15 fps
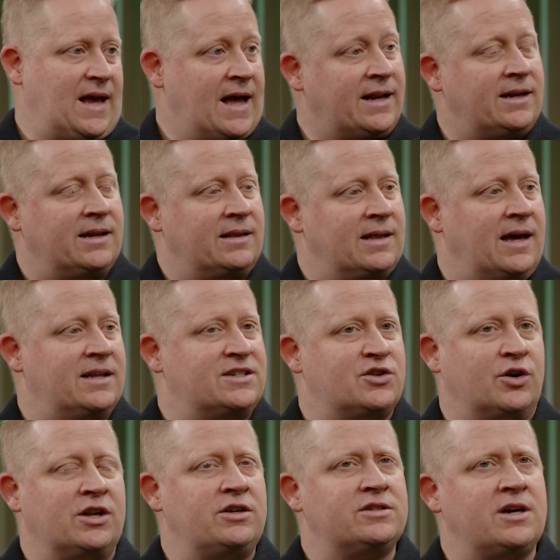editing that.
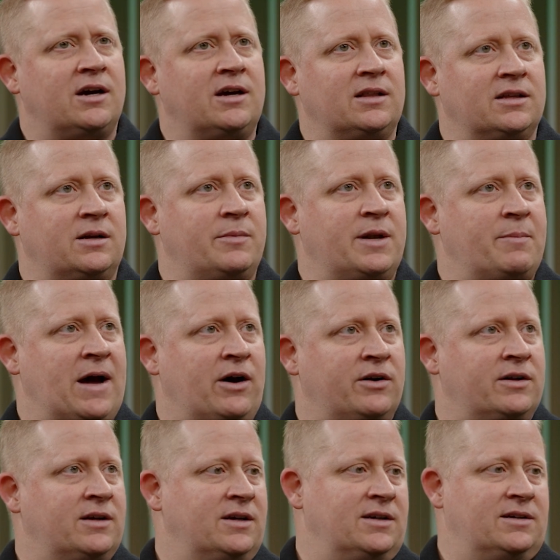So can you talk a little bit
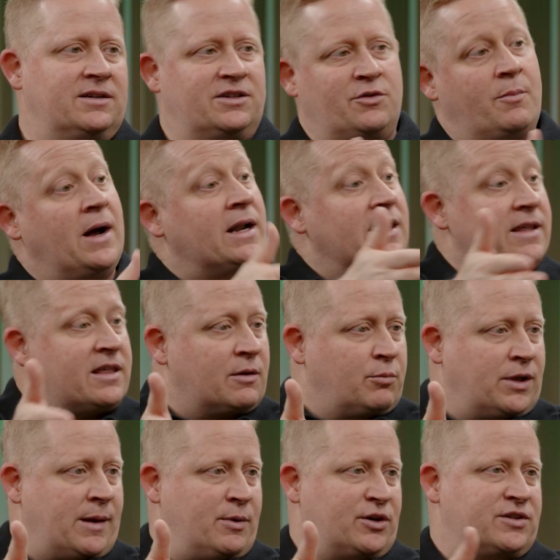about monolithic
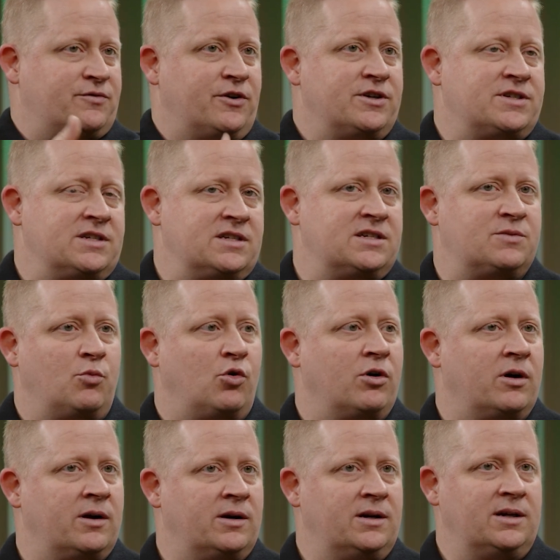playbooks versus
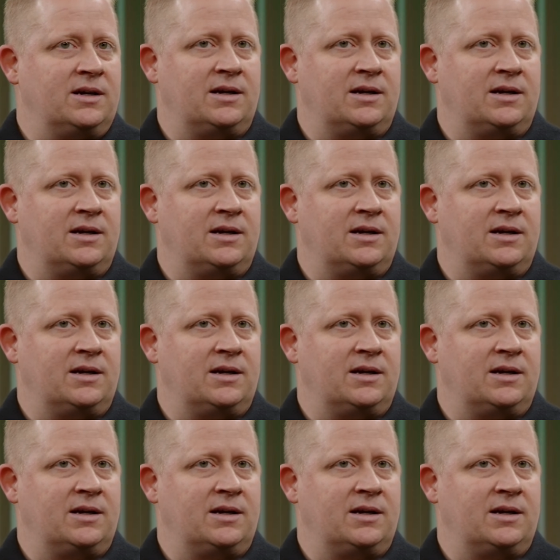more,